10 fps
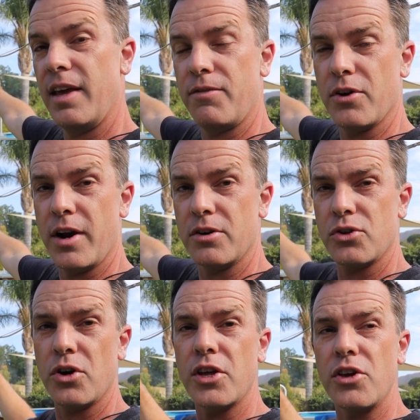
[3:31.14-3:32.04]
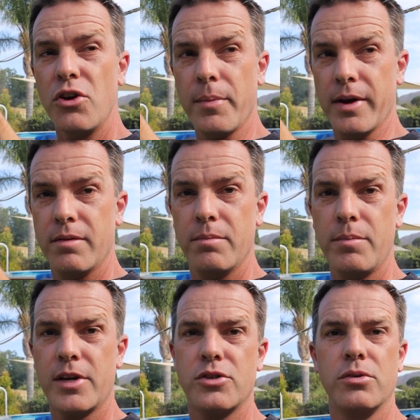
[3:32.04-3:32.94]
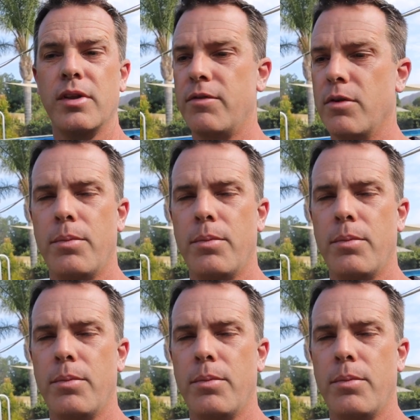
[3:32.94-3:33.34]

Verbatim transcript: if your air is already humid because you live